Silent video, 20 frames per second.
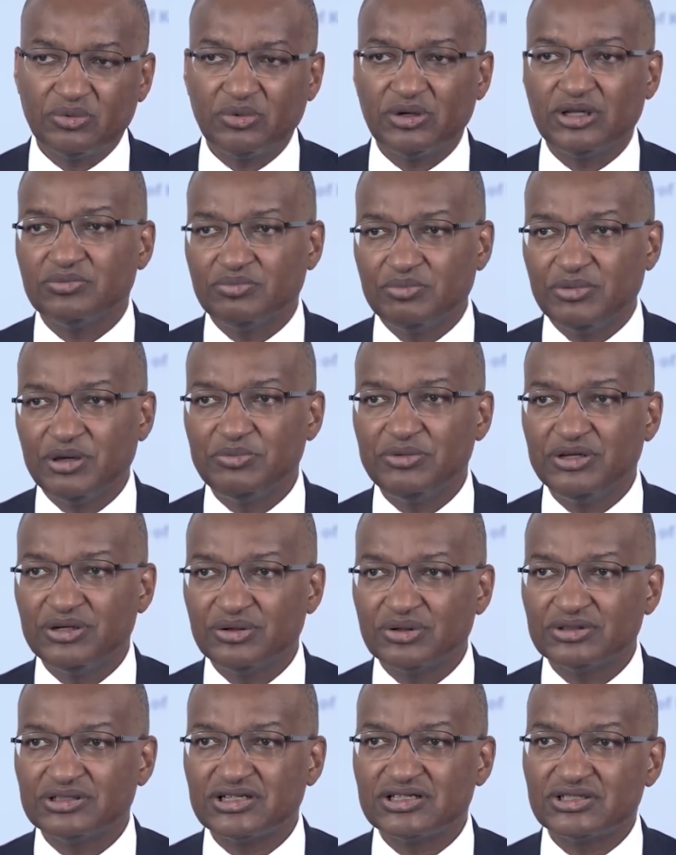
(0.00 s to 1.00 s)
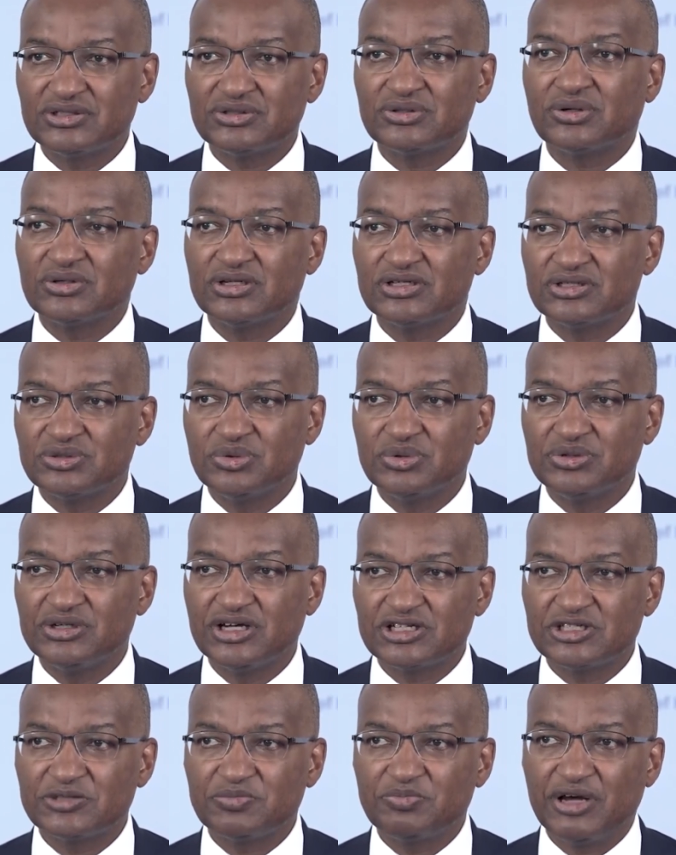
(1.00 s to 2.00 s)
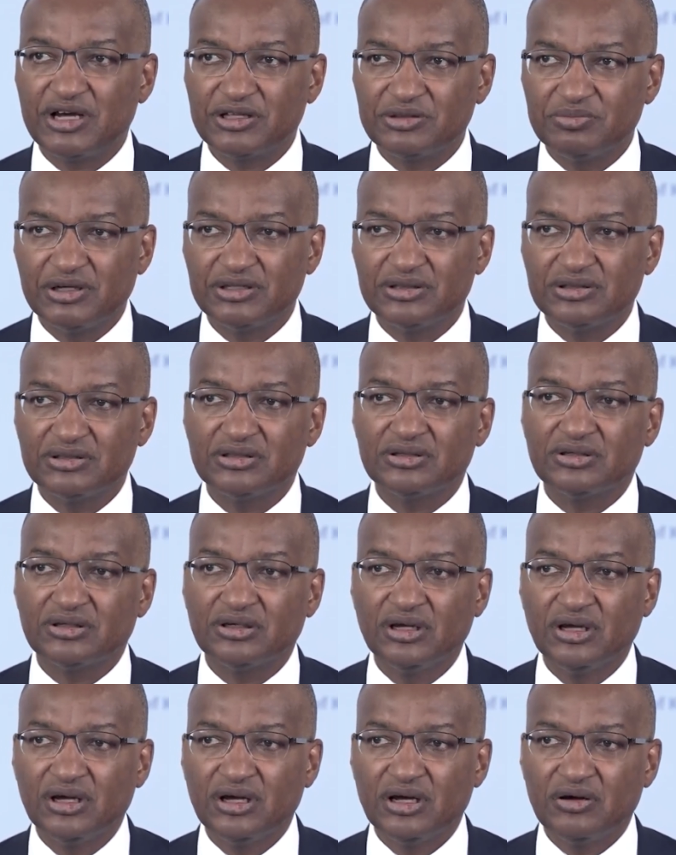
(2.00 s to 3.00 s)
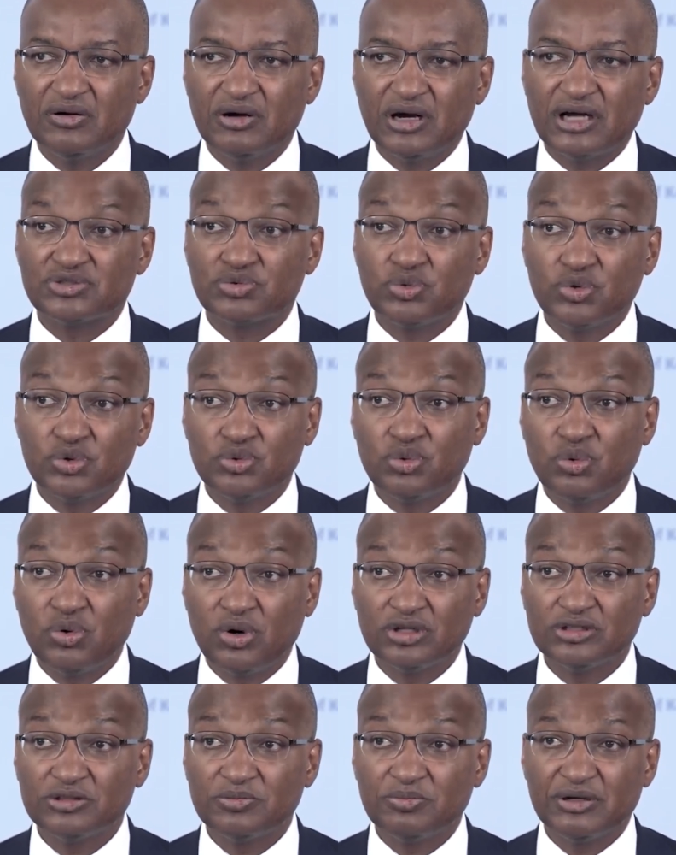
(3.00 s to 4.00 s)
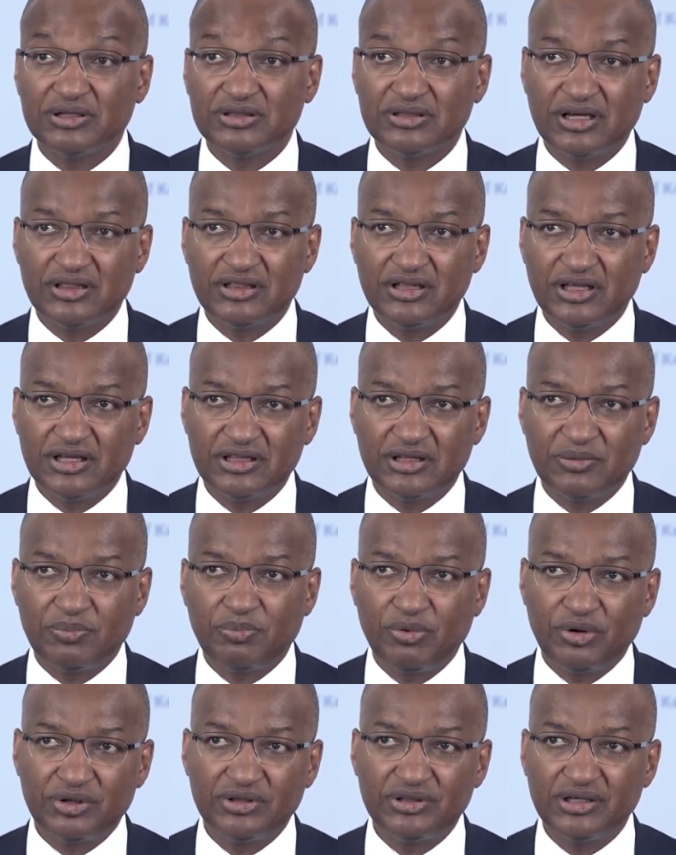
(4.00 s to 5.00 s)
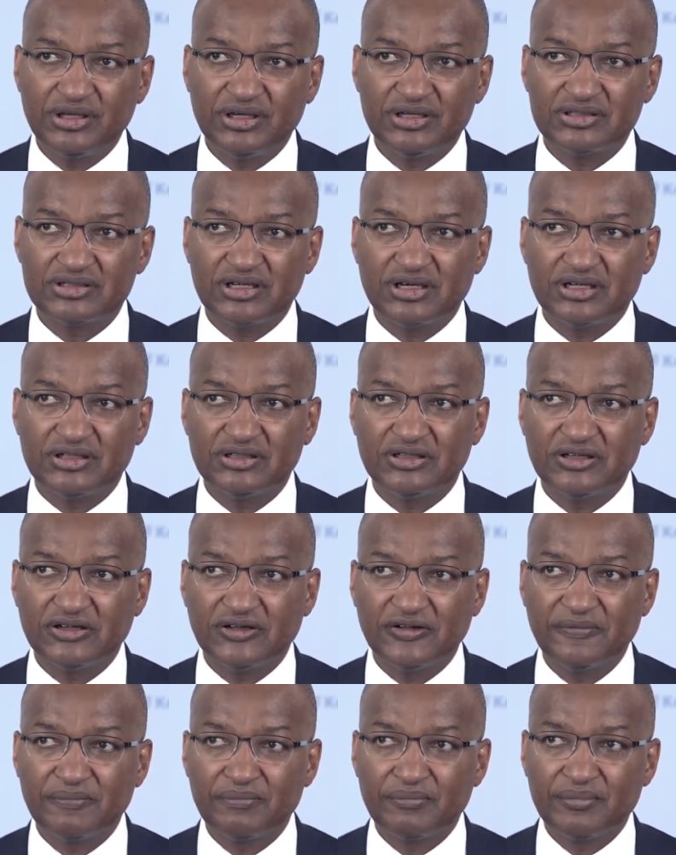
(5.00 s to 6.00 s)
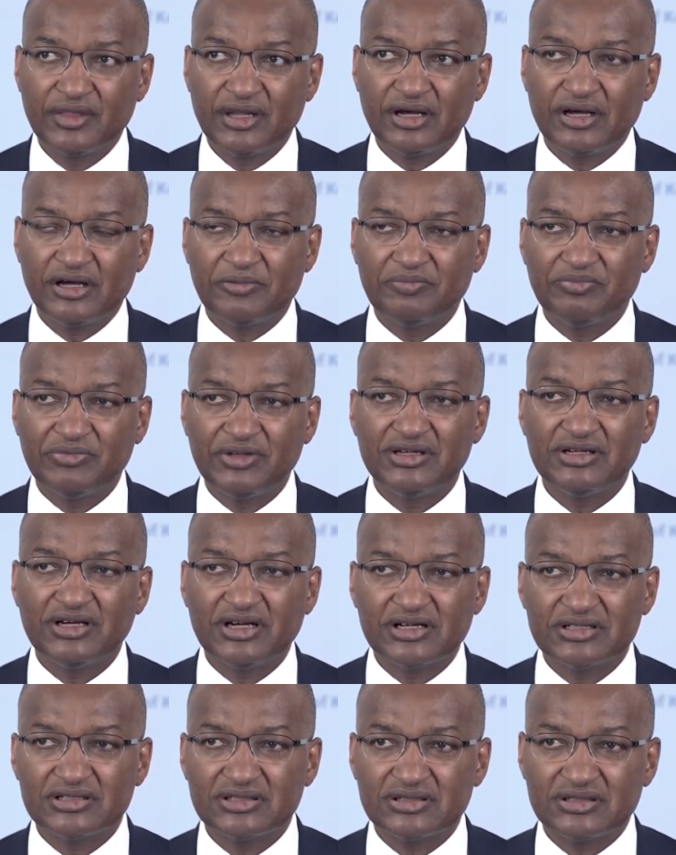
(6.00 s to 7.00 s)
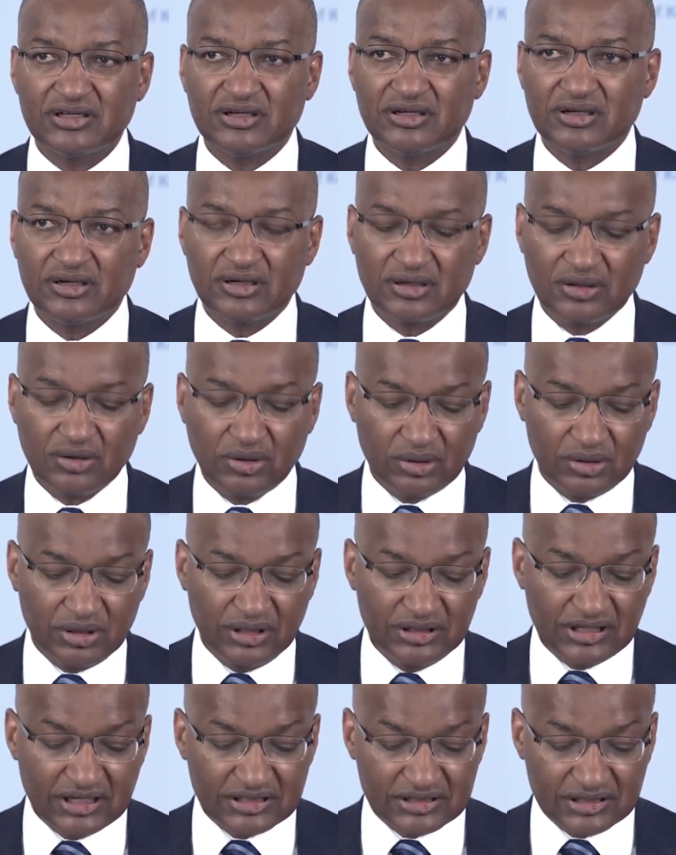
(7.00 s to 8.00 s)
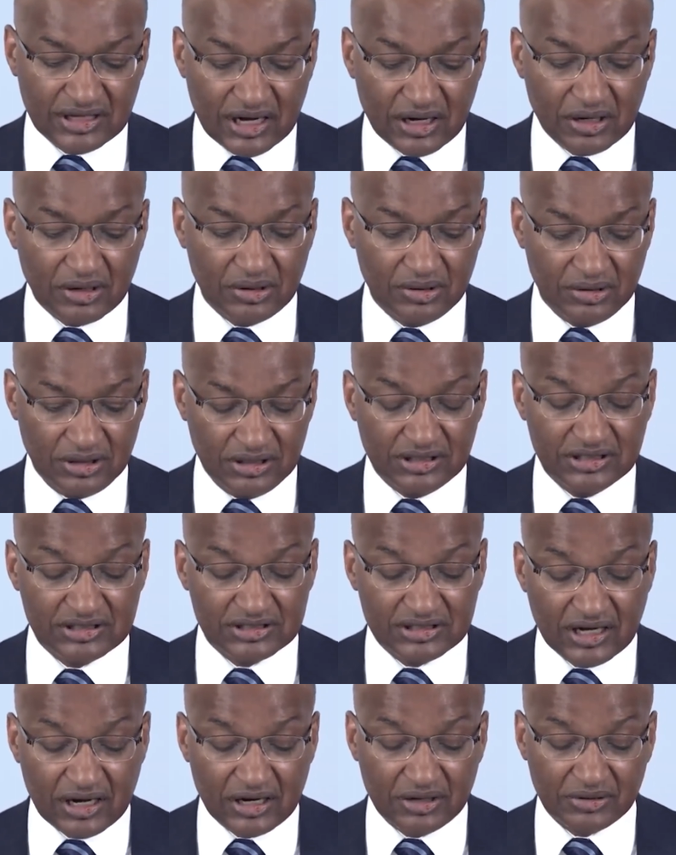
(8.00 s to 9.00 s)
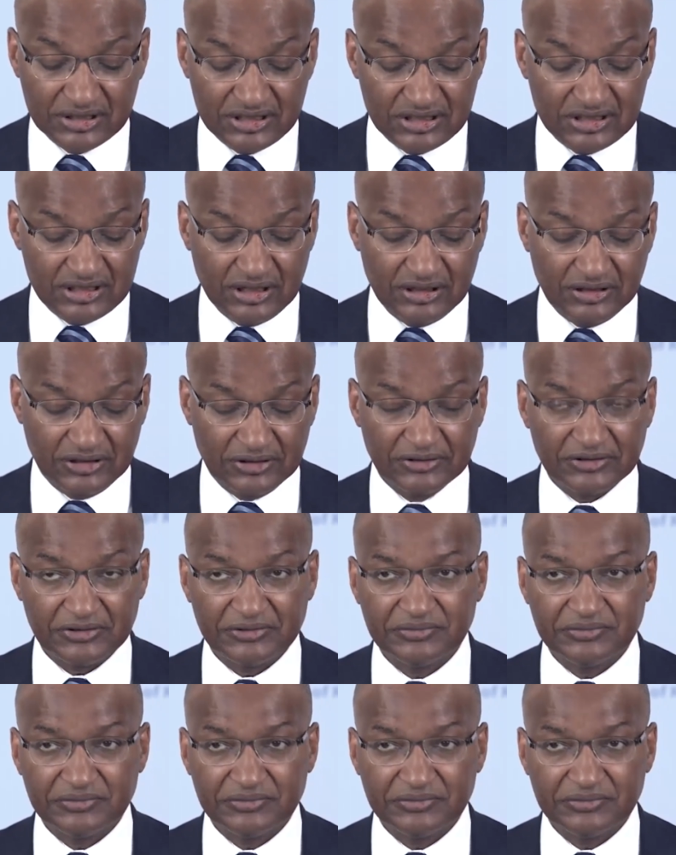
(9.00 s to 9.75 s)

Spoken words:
maybe not as strong as we would expect, but as we would want. But I think the point here is that it is now resilient.